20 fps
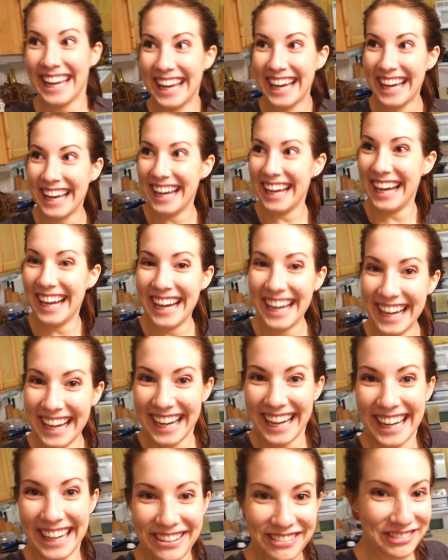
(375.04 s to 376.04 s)
freaking
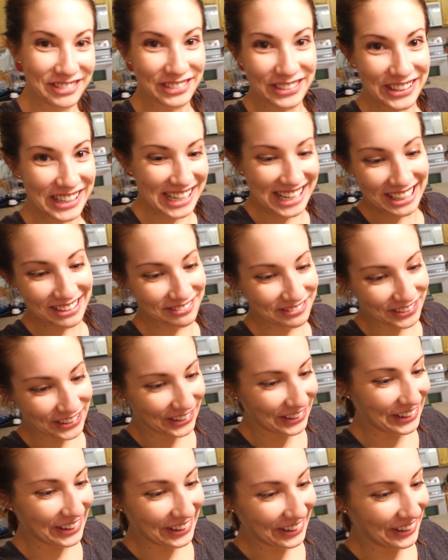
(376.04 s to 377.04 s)
Paul. Freaking
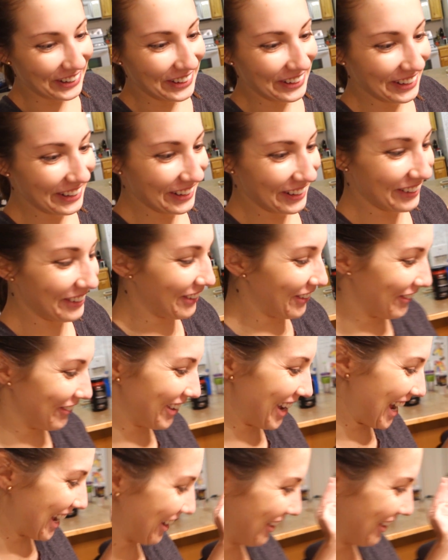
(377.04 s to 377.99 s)
Paul. Oh my